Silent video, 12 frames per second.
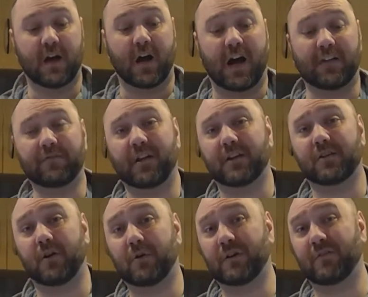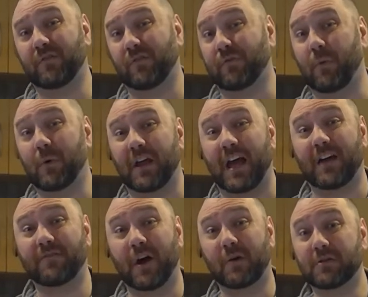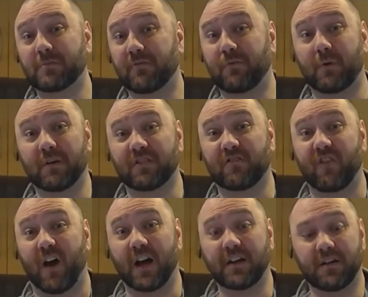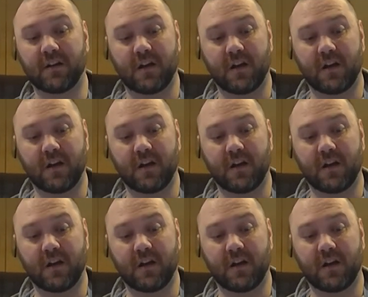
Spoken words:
I've let it go even for 4.5 hours before, and it's fine.